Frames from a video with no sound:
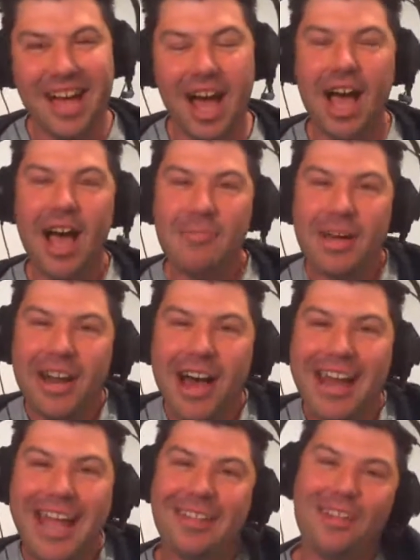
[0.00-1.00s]
I'm a
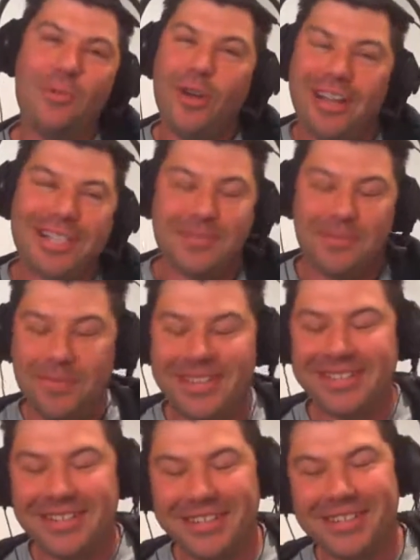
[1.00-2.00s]
night owl. It works for me.
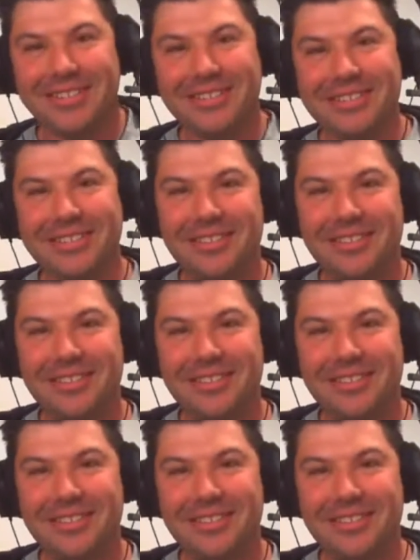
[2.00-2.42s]
So it's